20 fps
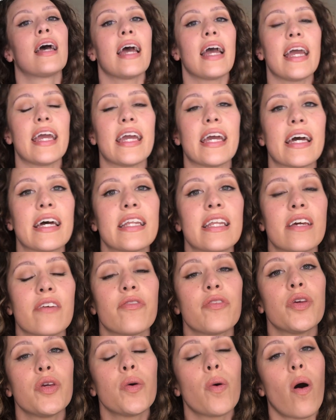And if
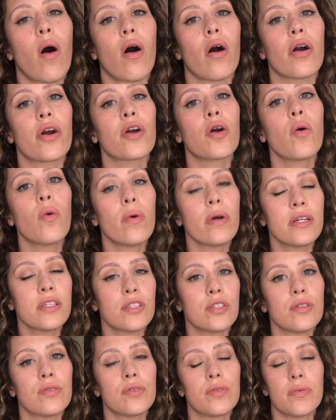you are going
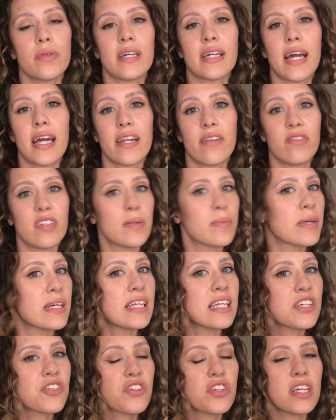to do any kind of deep
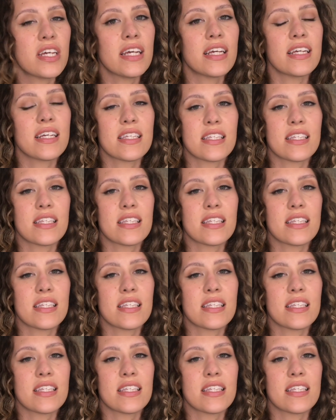conditioning,